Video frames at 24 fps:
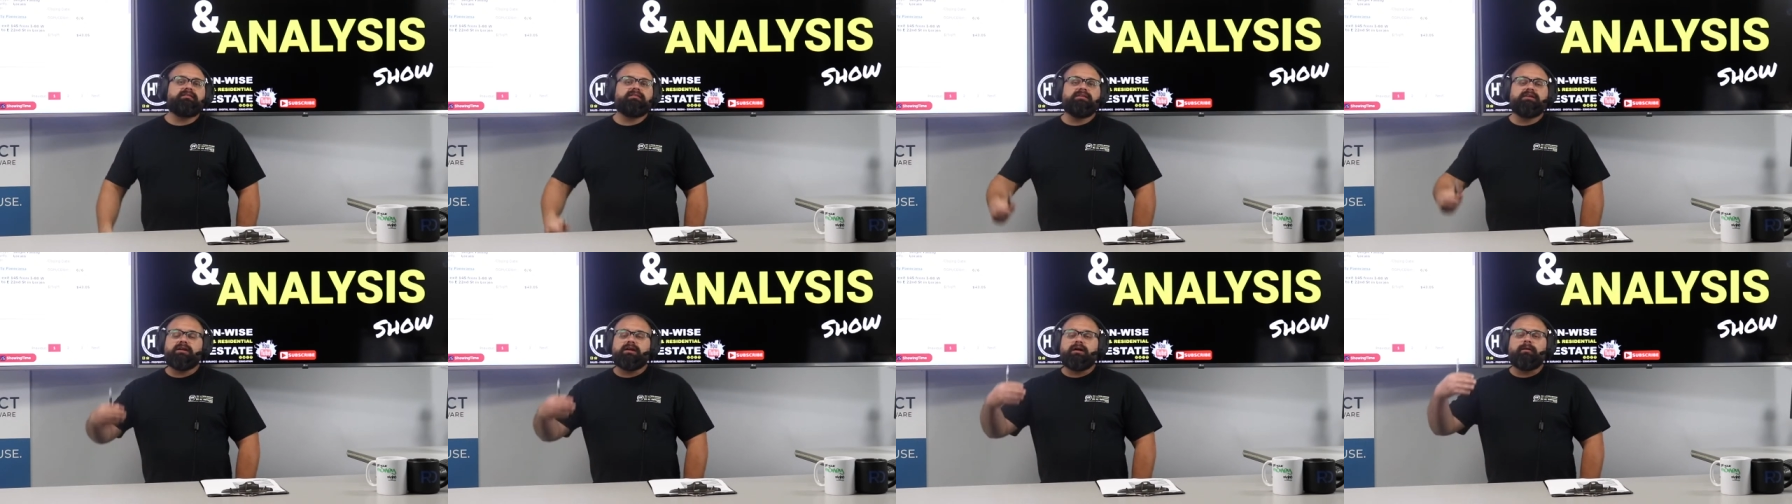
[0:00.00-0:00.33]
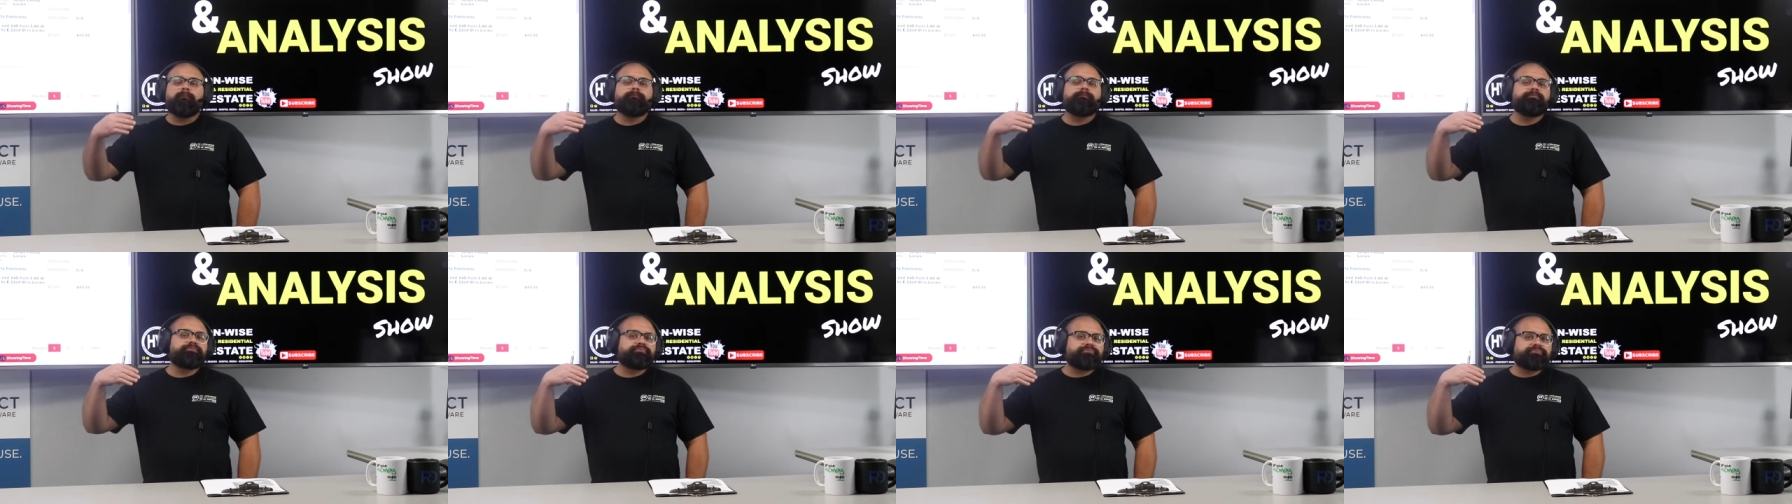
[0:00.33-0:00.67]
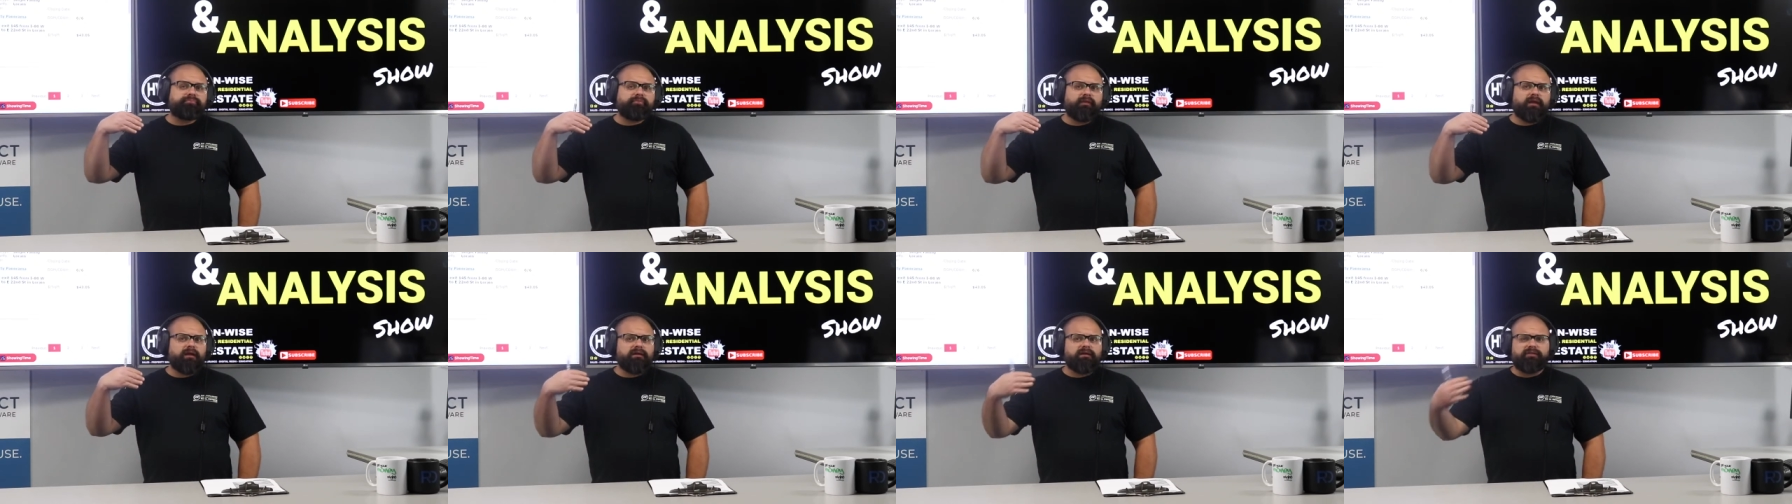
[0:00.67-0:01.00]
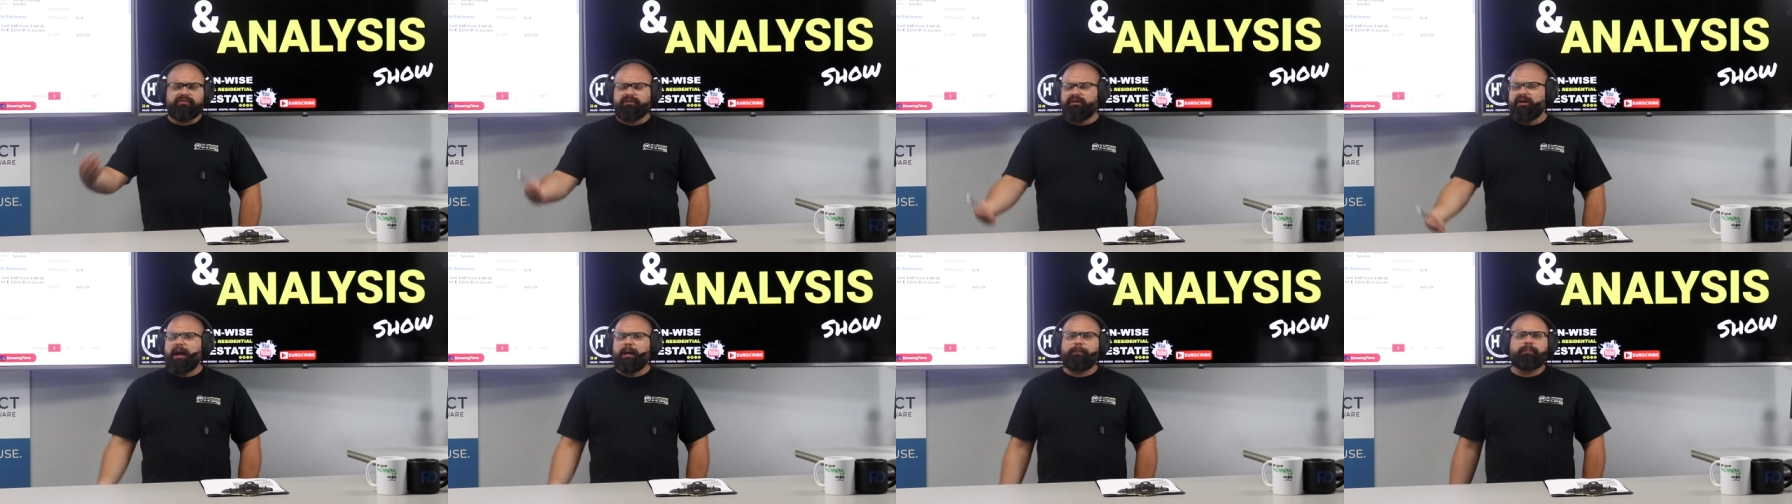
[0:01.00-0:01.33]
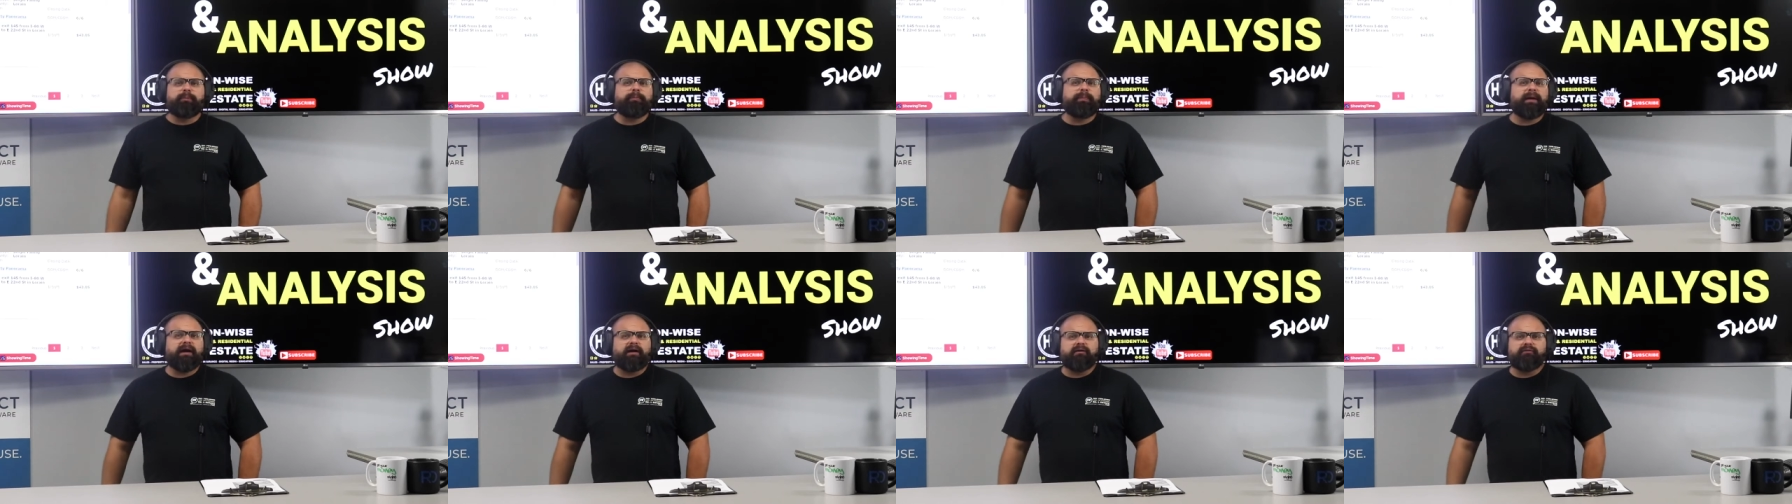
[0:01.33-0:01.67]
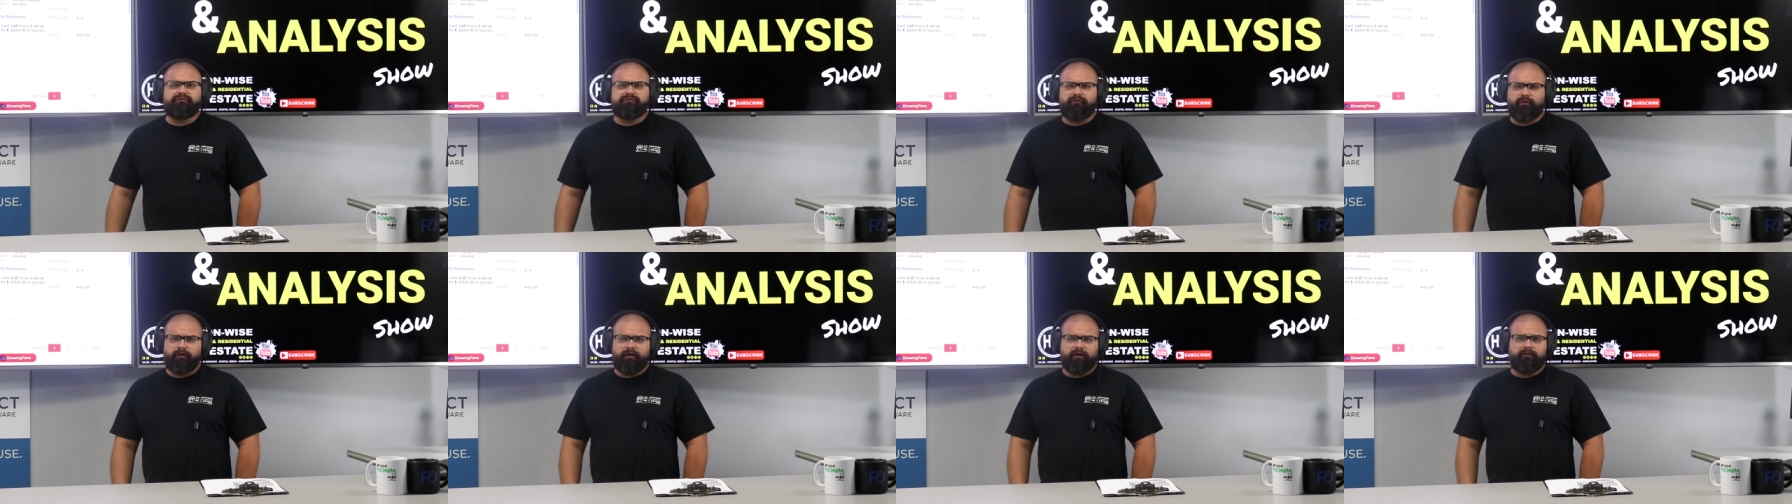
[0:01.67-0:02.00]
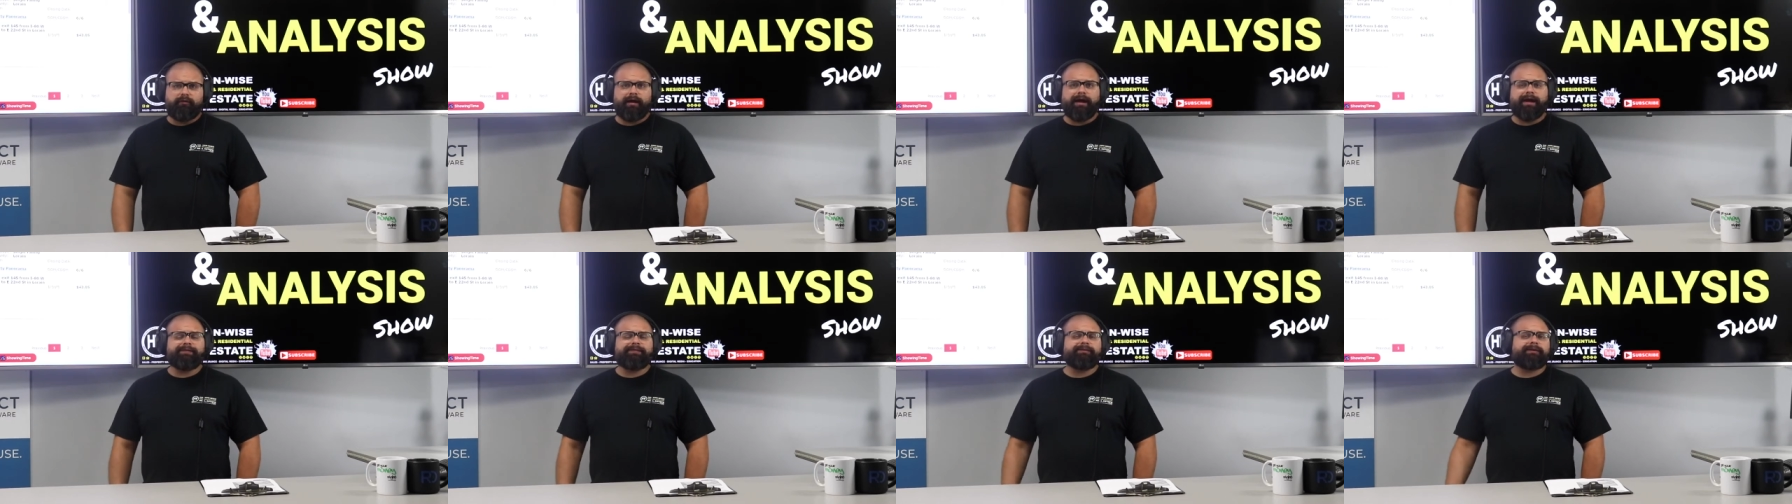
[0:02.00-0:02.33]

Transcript: you know, they're not prepared for it, right?